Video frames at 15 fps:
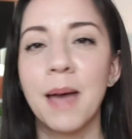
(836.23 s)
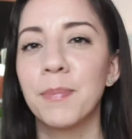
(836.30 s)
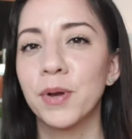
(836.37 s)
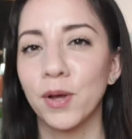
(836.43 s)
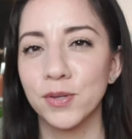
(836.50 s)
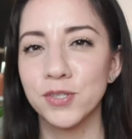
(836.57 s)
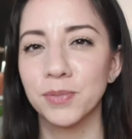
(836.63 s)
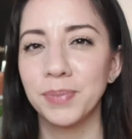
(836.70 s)
But
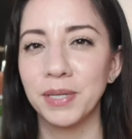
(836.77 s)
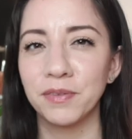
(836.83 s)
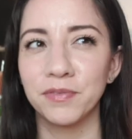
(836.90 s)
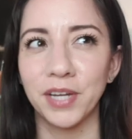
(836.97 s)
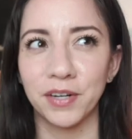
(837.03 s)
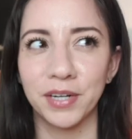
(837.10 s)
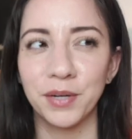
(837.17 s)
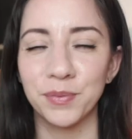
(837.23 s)
also be
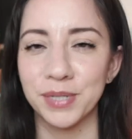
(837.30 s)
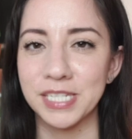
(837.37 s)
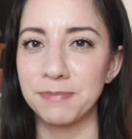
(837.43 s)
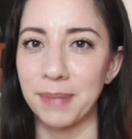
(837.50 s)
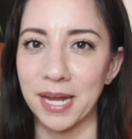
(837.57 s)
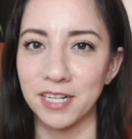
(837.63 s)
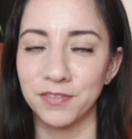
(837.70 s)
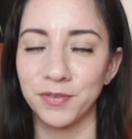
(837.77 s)
very
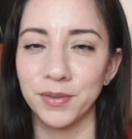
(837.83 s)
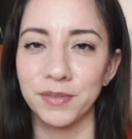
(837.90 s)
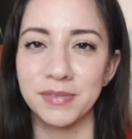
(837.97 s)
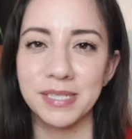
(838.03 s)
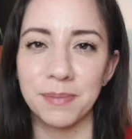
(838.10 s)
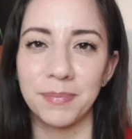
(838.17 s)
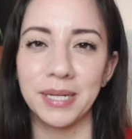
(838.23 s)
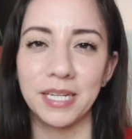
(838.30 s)
respectful if
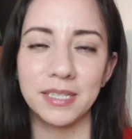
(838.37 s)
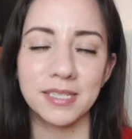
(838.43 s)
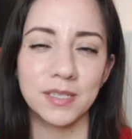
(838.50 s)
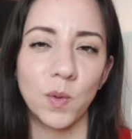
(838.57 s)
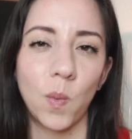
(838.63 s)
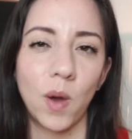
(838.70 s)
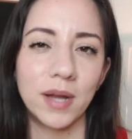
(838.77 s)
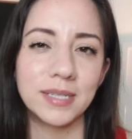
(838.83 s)
somebody
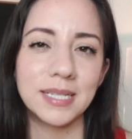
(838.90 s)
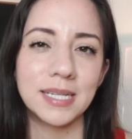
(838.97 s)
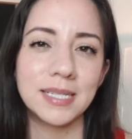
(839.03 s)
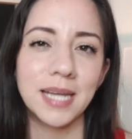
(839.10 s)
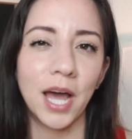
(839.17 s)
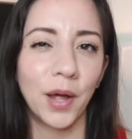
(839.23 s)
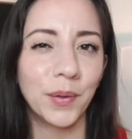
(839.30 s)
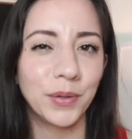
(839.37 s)
doesn't want to
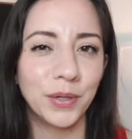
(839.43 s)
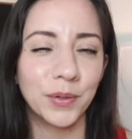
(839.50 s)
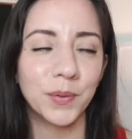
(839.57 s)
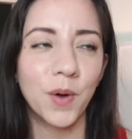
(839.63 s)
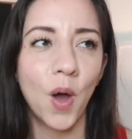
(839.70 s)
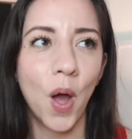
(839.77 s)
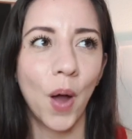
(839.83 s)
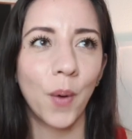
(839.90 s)
tell
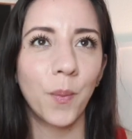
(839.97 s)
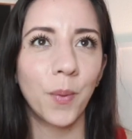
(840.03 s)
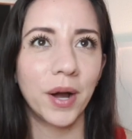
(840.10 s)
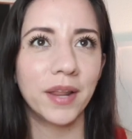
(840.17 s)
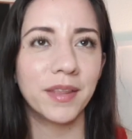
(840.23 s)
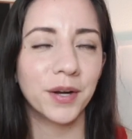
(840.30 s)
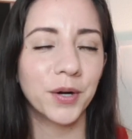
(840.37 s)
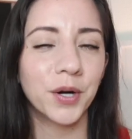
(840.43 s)
you
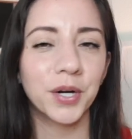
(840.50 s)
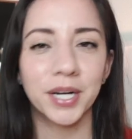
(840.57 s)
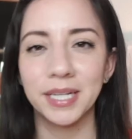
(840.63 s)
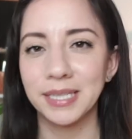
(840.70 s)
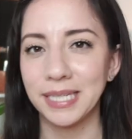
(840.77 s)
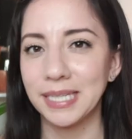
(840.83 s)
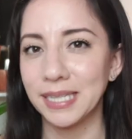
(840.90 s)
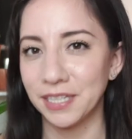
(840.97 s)
where they're
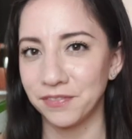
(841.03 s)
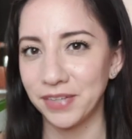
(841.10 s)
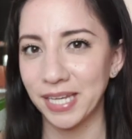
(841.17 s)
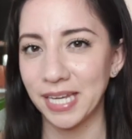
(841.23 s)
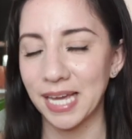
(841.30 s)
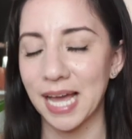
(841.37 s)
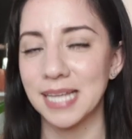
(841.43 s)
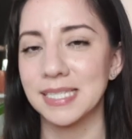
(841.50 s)
currently
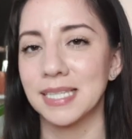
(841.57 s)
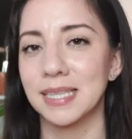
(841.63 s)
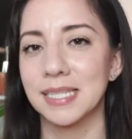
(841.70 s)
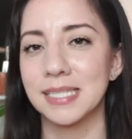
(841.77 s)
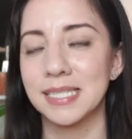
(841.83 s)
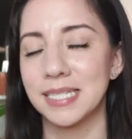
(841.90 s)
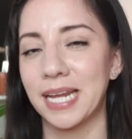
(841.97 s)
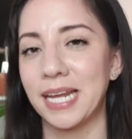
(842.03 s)
living, as in the
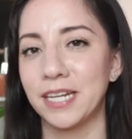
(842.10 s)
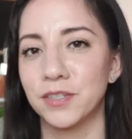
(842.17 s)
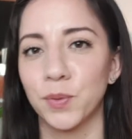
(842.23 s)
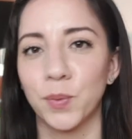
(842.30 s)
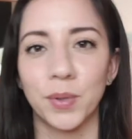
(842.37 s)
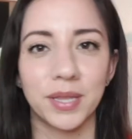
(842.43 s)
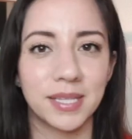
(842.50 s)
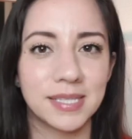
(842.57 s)
state or the